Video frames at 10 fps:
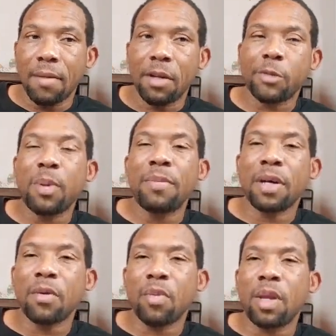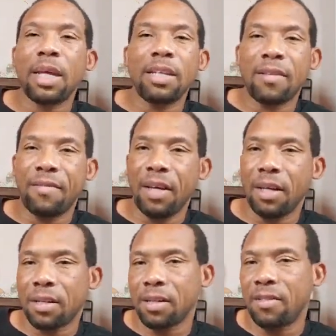because people can relate to
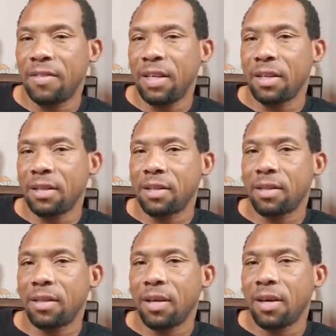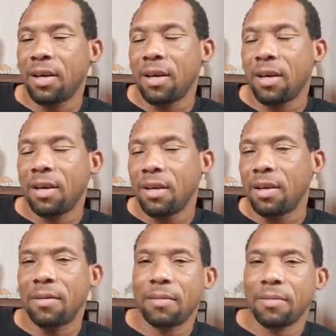Venus because Venus, you
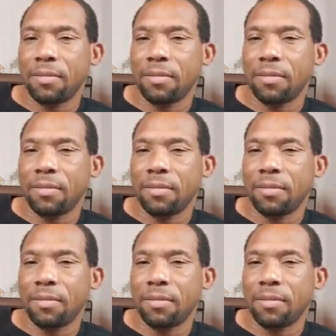know,